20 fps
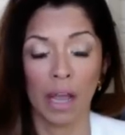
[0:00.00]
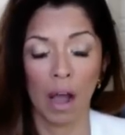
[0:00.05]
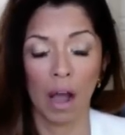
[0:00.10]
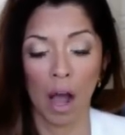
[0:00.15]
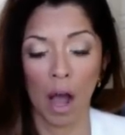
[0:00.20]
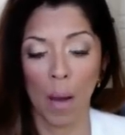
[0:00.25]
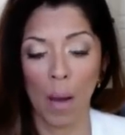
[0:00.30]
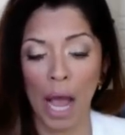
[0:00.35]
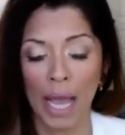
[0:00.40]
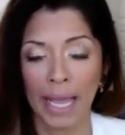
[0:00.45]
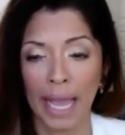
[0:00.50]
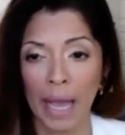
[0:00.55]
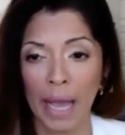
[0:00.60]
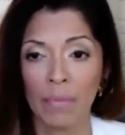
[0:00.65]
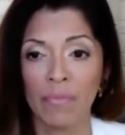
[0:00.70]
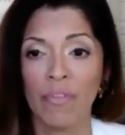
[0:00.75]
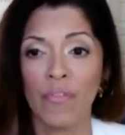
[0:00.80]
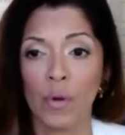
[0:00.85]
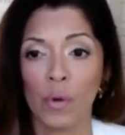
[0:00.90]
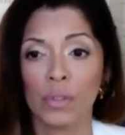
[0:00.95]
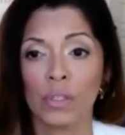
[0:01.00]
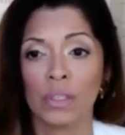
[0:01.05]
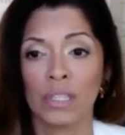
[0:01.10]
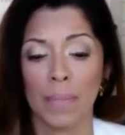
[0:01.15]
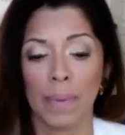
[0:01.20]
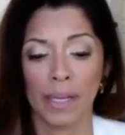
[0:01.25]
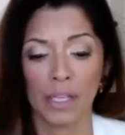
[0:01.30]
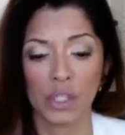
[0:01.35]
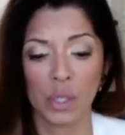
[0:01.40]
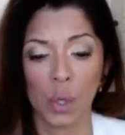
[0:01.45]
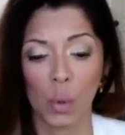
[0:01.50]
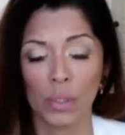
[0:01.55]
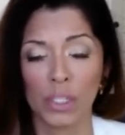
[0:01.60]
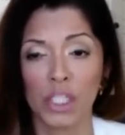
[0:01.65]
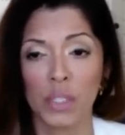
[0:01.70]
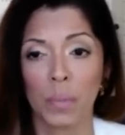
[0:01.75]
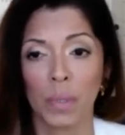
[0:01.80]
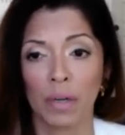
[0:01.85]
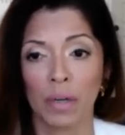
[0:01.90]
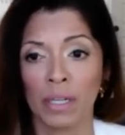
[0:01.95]
I am filled and led by his Holy
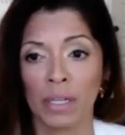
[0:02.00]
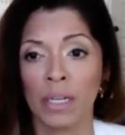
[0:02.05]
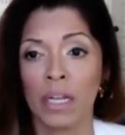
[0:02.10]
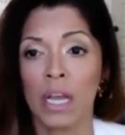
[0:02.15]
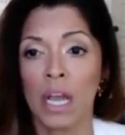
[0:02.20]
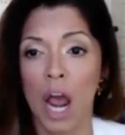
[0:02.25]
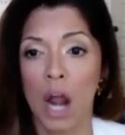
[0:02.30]
Spirit.